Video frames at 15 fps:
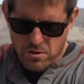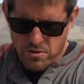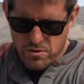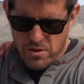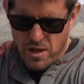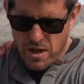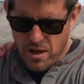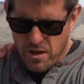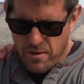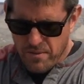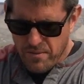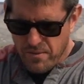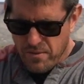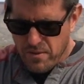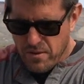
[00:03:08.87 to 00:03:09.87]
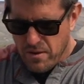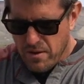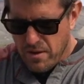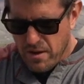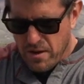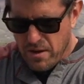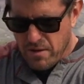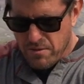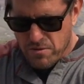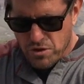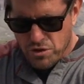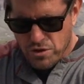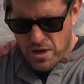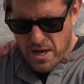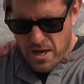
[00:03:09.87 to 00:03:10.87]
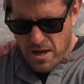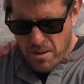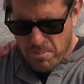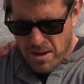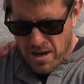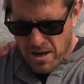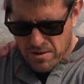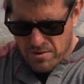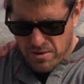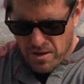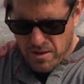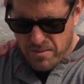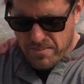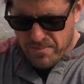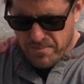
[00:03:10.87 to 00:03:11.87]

see any of the shiny epoxy.